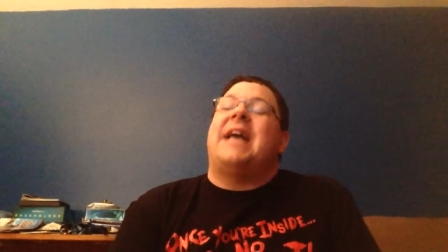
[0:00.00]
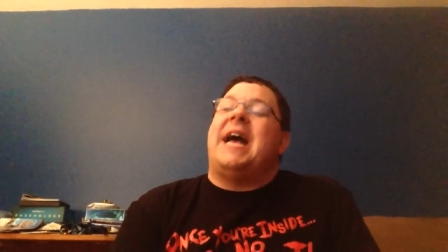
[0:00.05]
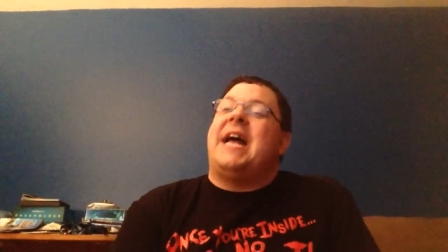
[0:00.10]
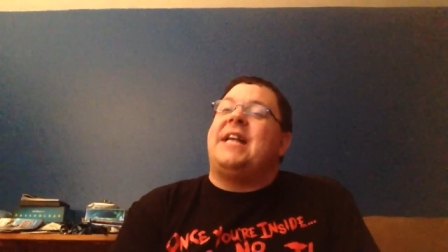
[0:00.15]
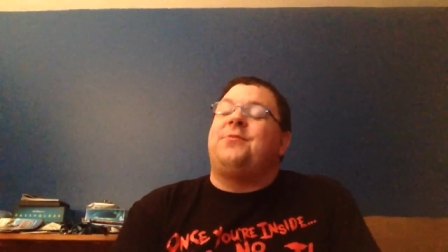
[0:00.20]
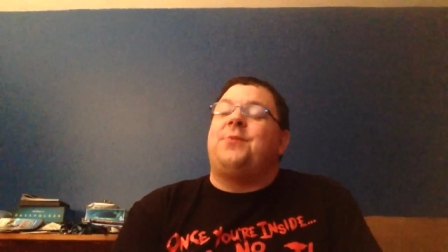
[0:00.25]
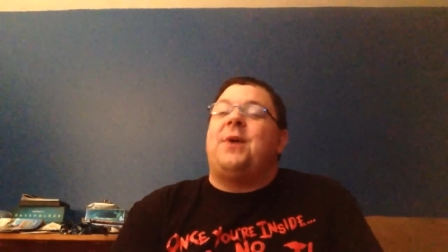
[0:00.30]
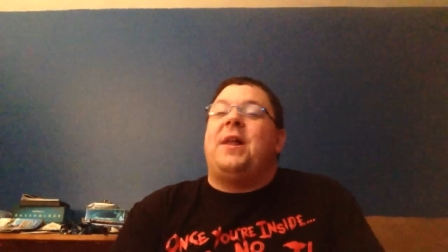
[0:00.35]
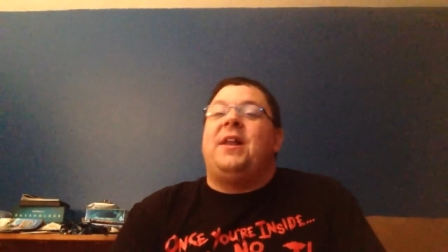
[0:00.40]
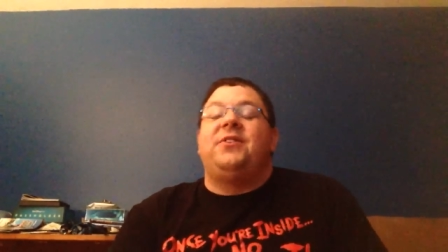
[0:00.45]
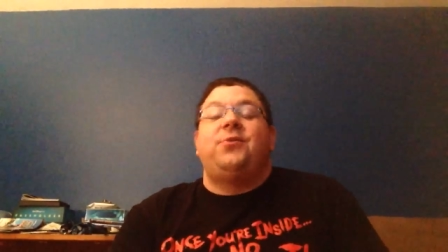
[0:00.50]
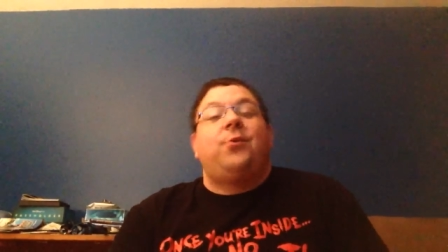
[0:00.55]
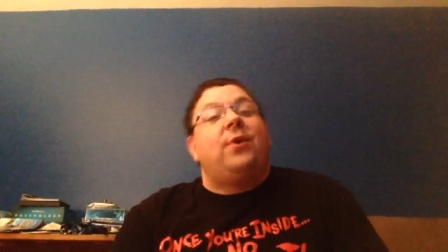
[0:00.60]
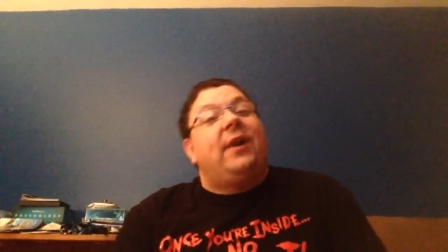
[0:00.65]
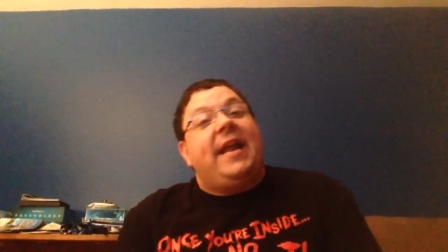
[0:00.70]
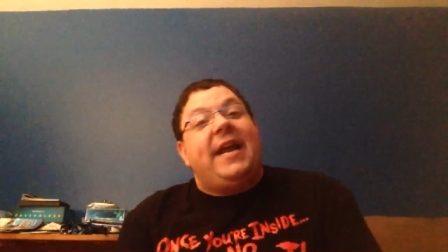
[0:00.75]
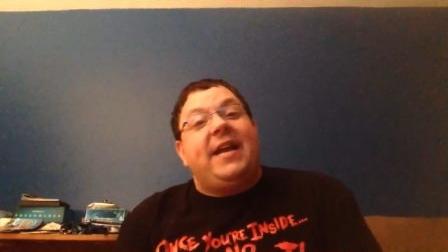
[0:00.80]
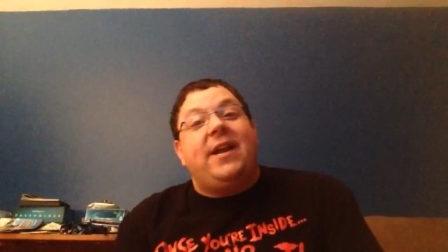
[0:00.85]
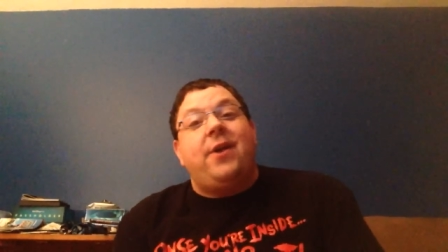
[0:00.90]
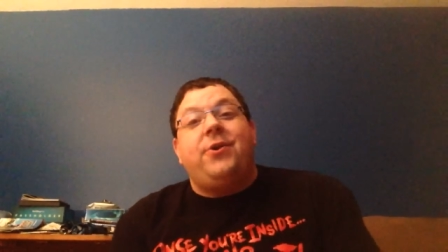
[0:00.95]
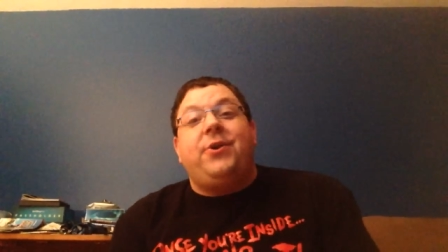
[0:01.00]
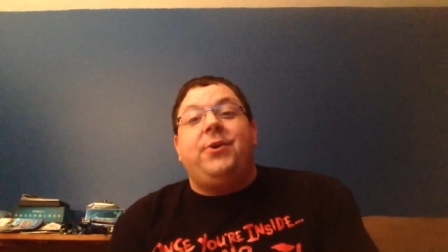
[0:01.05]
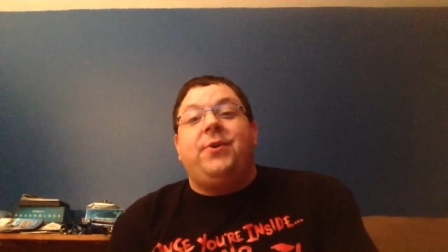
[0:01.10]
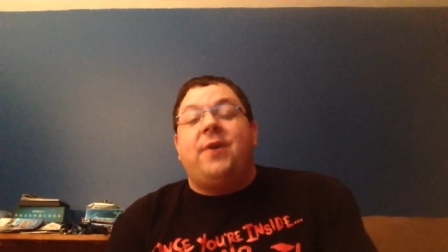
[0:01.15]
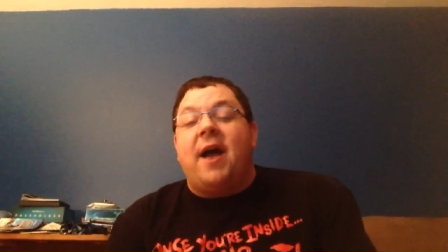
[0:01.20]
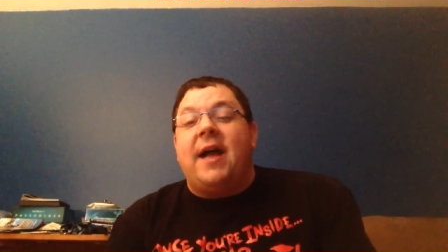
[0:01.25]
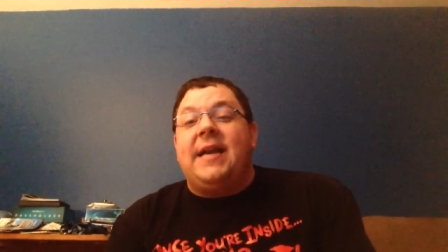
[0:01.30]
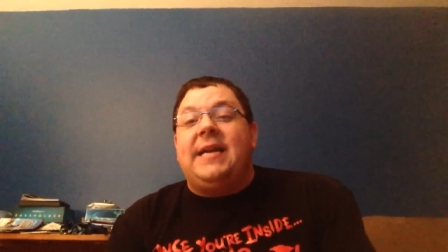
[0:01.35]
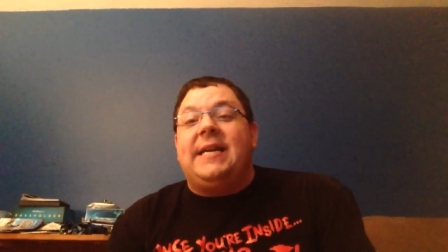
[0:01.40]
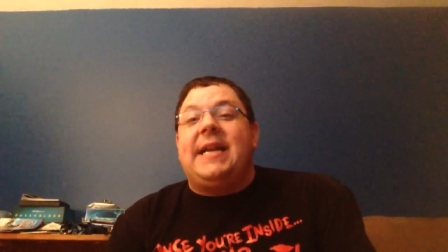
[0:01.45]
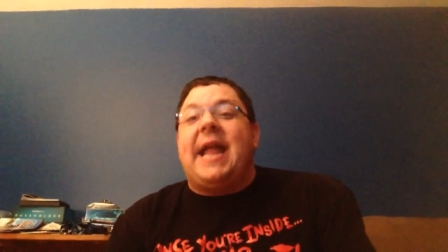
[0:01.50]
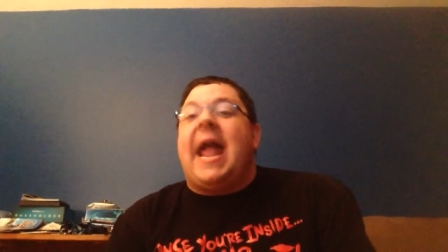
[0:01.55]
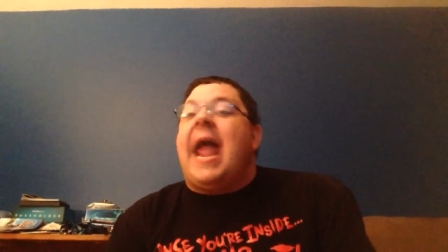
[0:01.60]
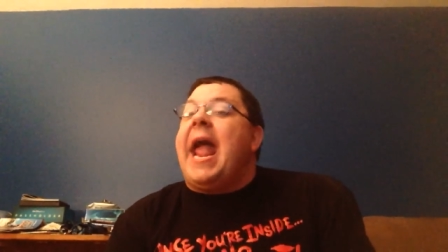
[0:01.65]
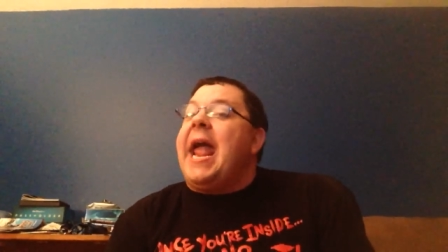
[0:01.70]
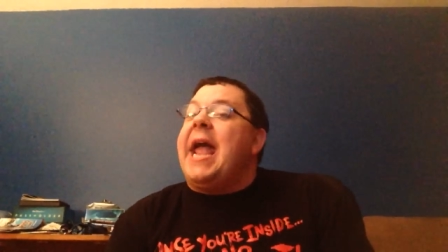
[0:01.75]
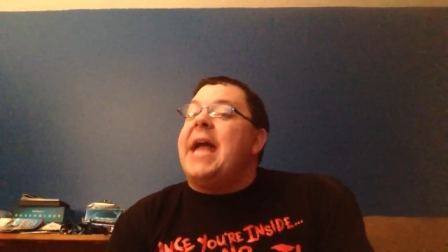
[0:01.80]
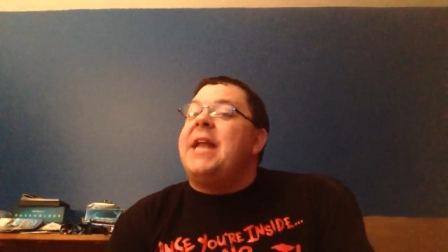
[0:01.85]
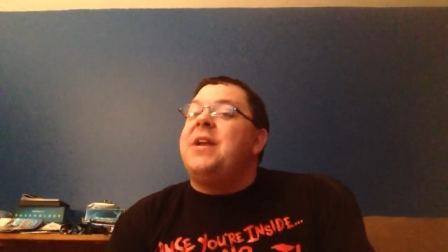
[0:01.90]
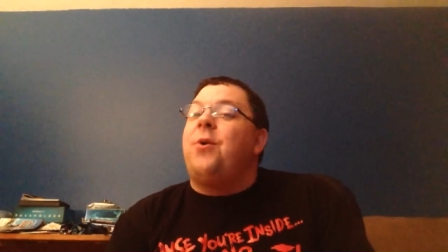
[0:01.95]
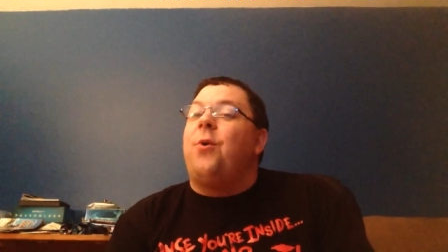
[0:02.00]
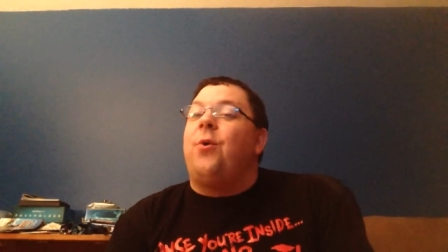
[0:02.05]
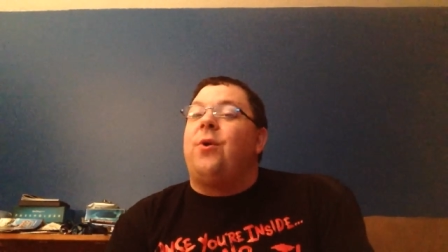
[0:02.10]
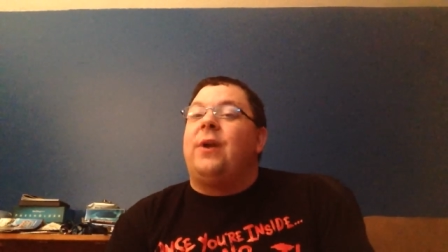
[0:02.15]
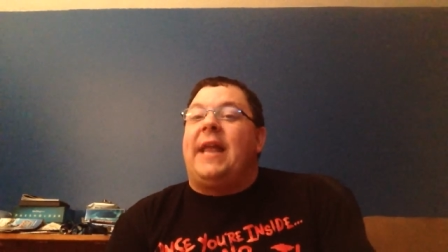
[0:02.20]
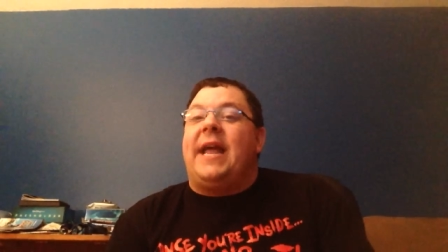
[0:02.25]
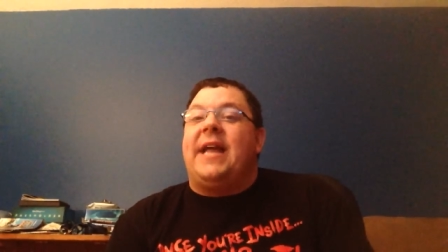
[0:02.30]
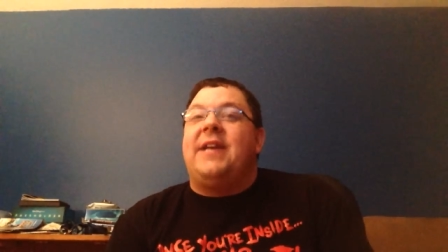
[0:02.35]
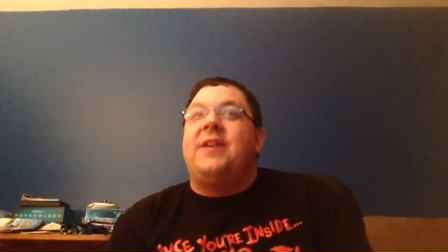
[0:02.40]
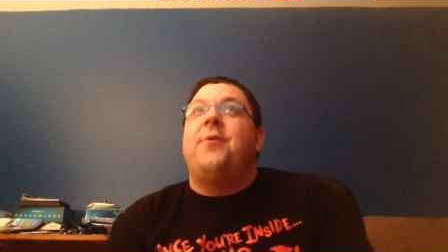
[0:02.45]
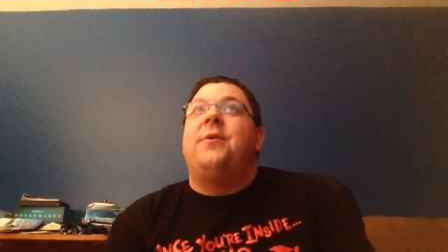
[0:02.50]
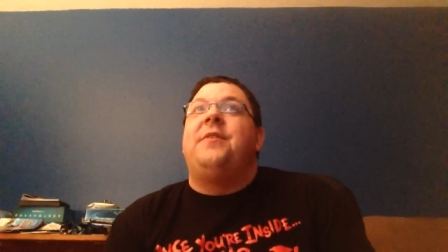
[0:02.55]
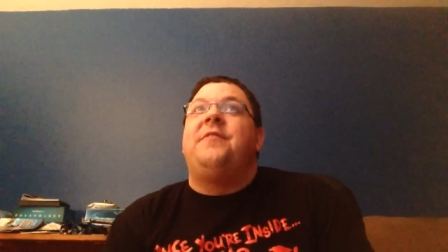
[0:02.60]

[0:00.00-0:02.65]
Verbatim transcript: as well as Orlando United and Orlando